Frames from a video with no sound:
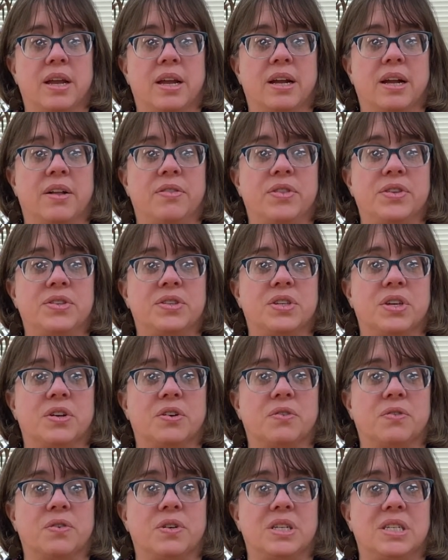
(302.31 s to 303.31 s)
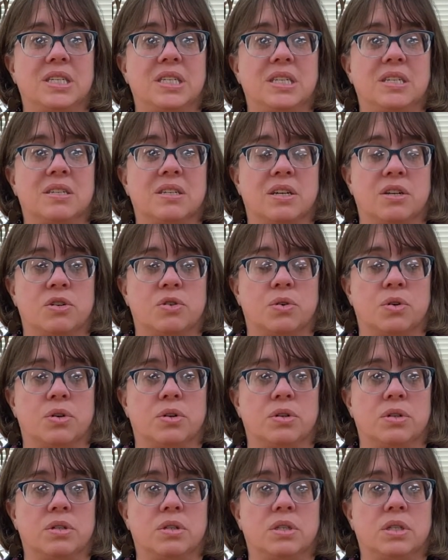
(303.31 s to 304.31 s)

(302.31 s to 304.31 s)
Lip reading: and the Center for Disease Control.